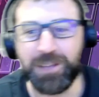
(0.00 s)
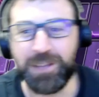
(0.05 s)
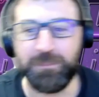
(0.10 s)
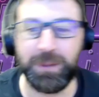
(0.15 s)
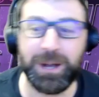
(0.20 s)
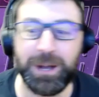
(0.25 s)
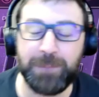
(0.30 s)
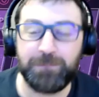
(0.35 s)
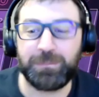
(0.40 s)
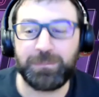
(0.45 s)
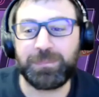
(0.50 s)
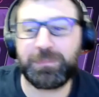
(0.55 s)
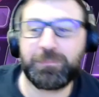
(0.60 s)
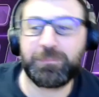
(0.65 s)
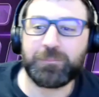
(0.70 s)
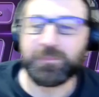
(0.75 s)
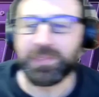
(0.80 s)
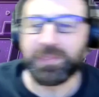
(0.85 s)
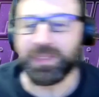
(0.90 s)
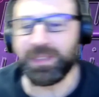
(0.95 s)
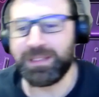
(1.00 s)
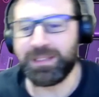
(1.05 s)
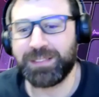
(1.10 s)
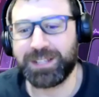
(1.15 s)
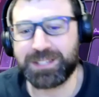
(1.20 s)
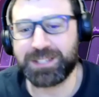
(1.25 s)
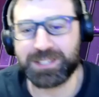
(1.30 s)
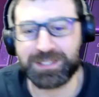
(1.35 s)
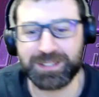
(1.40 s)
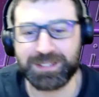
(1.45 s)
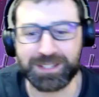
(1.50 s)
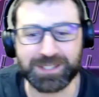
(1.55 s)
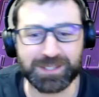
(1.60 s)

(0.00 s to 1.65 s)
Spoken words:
But that's